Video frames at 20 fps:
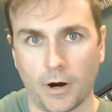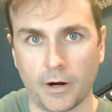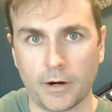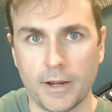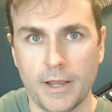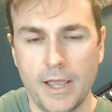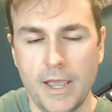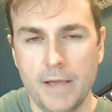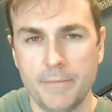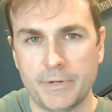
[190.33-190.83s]

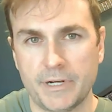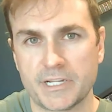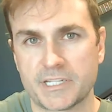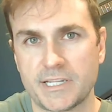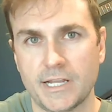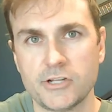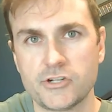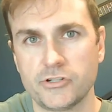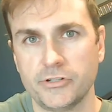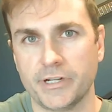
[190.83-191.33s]
but essentially
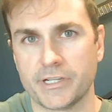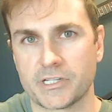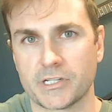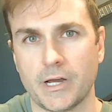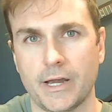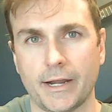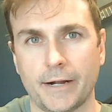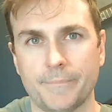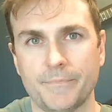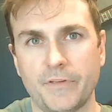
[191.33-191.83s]
it's like
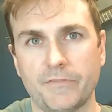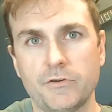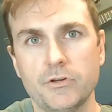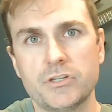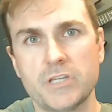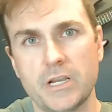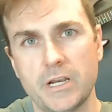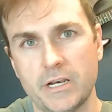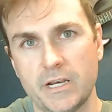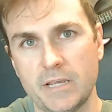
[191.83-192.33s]
if you send an
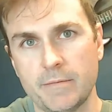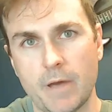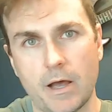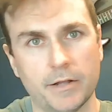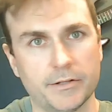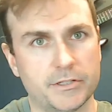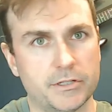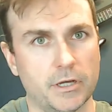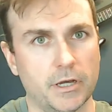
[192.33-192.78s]
email to